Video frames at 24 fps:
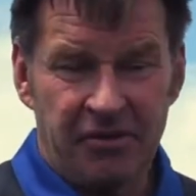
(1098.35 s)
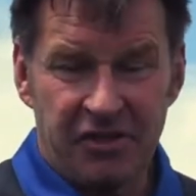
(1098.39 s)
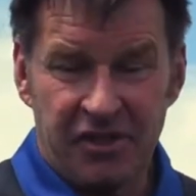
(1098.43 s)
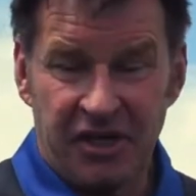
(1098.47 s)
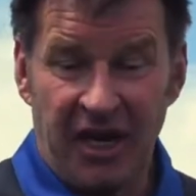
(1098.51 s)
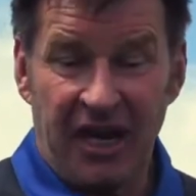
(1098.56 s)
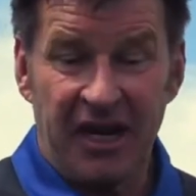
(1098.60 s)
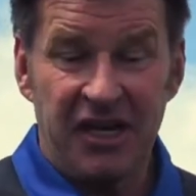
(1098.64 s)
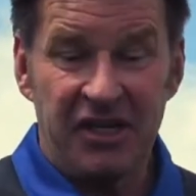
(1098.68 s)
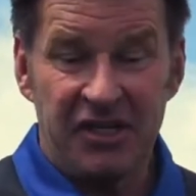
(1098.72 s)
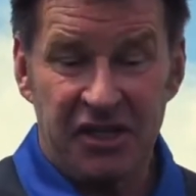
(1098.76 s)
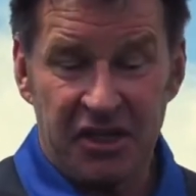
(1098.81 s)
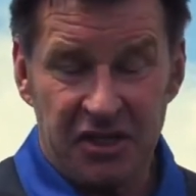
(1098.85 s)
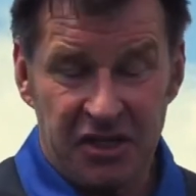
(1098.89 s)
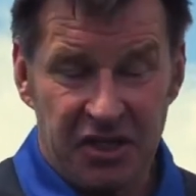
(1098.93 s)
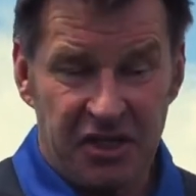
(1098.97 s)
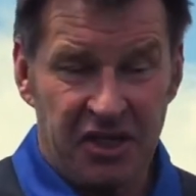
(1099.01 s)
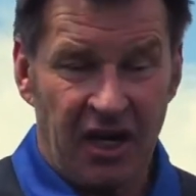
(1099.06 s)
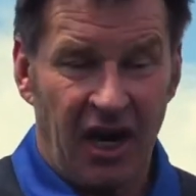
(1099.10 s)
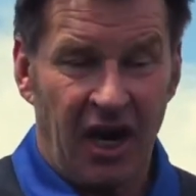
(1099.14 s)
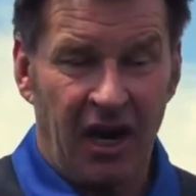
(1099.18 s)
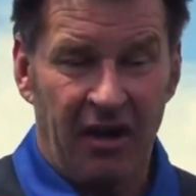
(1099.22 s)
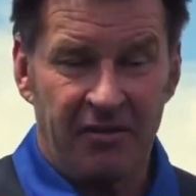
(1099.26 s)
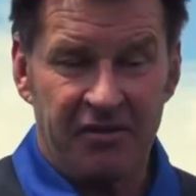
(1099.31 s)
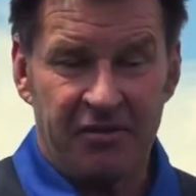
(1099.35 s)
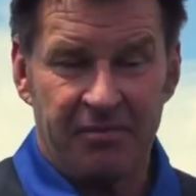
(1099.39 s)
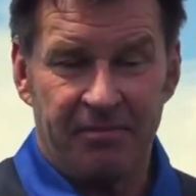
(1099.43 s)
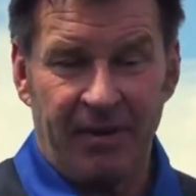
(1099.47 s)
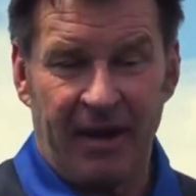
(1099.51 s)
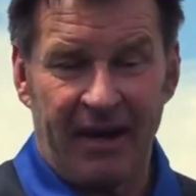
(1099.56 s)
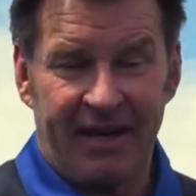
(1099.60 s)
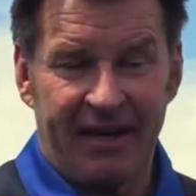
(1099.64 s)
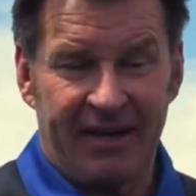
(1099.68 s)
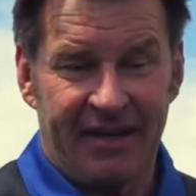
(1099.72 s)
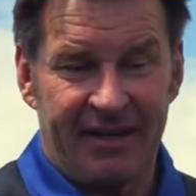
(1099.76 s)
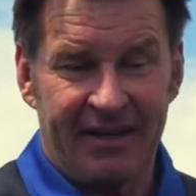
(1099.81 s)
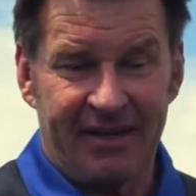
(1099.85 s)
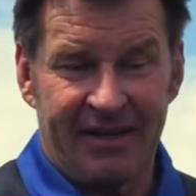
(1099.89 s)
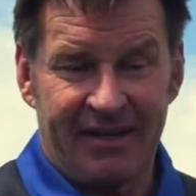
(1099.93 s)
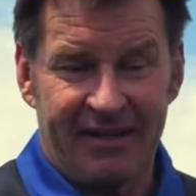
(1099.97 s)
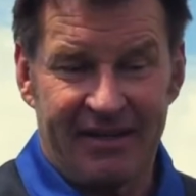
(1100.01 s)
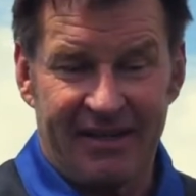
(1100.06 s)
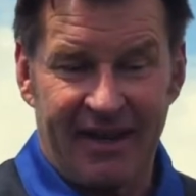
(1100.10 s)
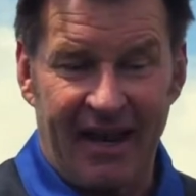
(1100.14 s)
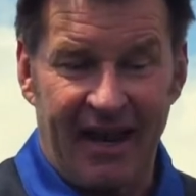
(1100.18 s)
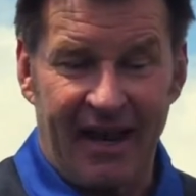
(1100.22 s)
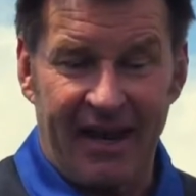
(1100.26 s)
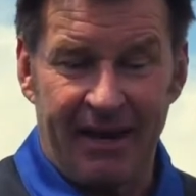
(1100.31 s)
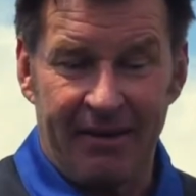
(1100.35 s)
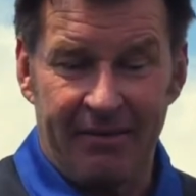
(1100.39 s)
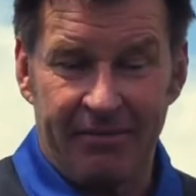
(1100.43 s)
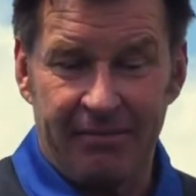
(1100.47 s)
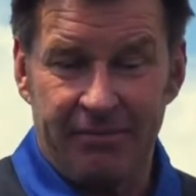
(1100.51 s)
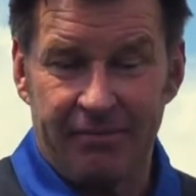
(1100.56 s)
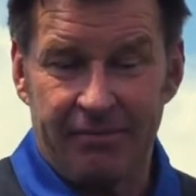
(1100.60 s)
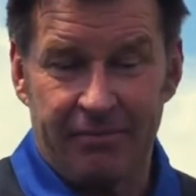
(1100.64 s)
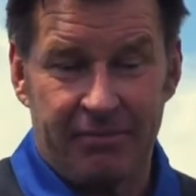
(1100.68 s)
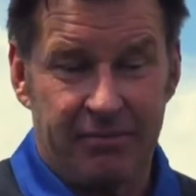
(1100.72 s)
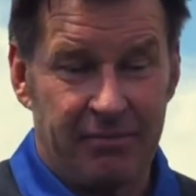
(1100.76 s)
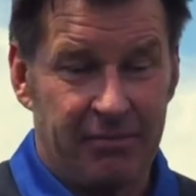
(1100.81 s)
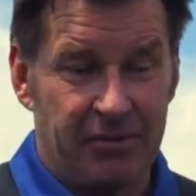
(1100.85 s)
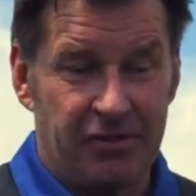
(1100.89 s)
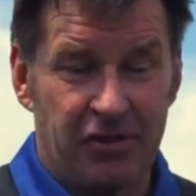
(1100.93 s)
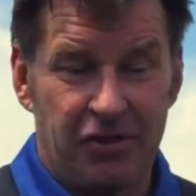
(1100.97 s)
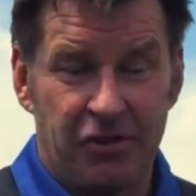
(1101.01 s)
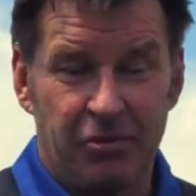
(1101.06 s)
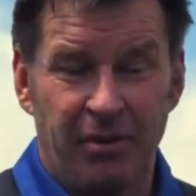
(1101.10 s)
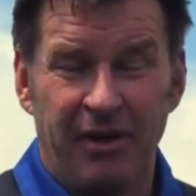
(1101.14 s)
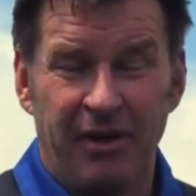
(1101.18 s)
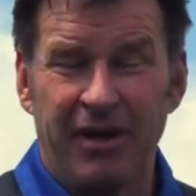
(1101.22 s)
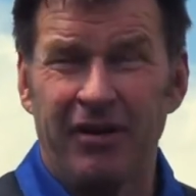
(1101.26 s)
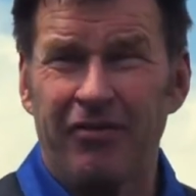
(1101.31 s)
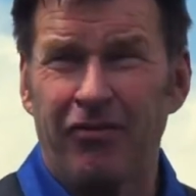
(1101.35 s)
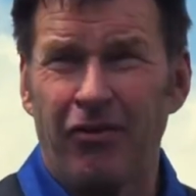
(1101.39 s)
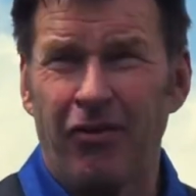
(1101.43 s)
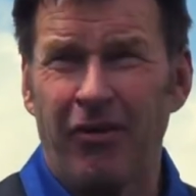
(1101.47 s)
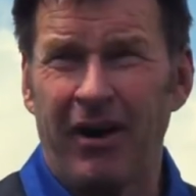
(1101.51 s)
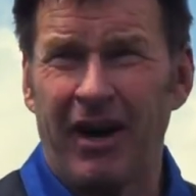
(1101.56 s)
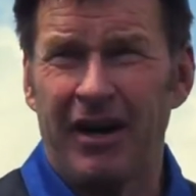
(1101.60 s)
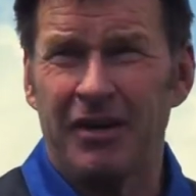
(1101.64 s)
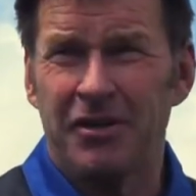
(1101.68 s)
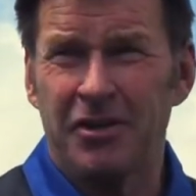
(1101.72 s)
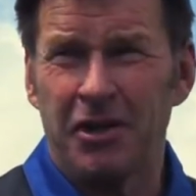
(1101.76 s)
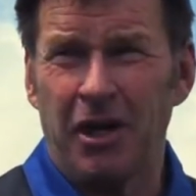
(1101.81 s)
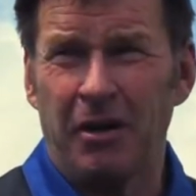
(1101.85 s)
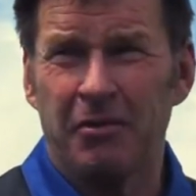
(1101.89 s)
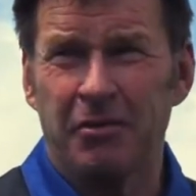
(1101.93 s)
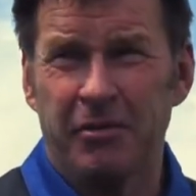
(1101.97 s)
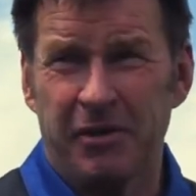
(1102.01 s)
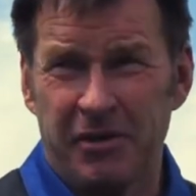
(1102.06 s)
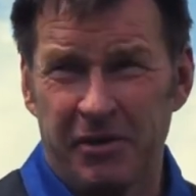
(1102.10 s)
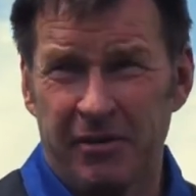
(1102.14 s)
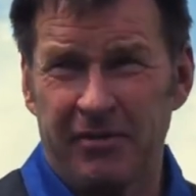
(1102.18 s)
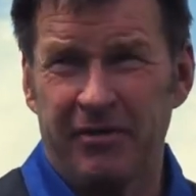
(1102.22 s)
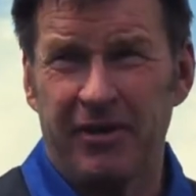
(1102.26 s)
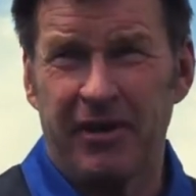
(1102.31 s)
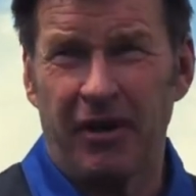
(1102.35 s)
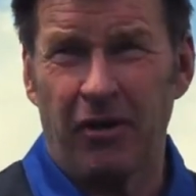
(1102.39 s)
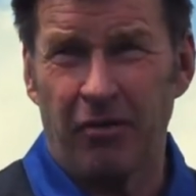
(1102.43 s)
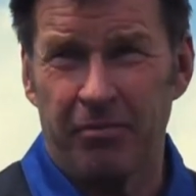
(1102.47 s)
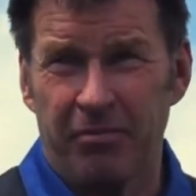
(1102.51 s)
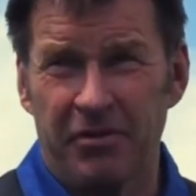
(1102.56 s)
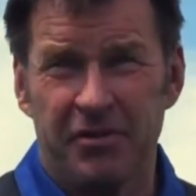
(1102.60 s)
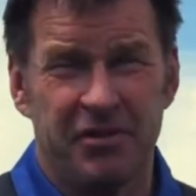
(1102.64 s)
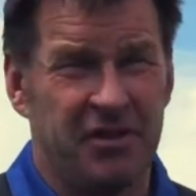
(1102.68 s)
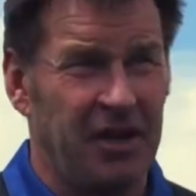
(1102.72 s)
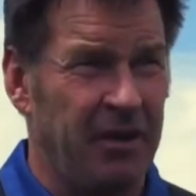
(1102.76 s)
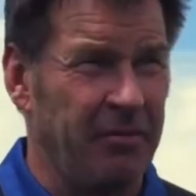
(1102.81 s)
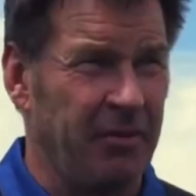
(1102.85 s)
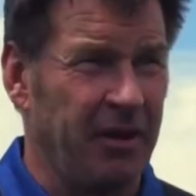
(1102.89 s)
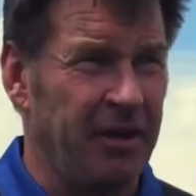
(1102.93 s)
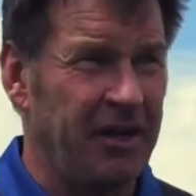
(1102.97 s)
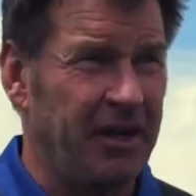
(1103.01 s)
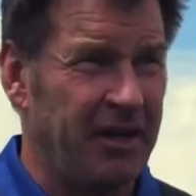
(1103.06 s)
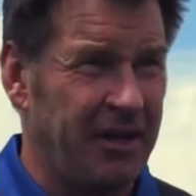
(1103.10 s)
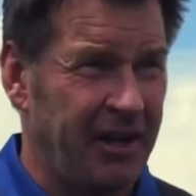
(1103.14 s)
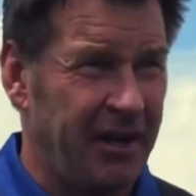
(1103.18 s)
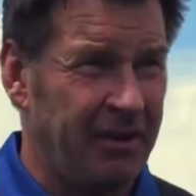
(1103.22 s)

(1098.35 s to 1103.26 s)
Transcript: changing shafts back in the day was a 24-hour job, especially with the old persimmon.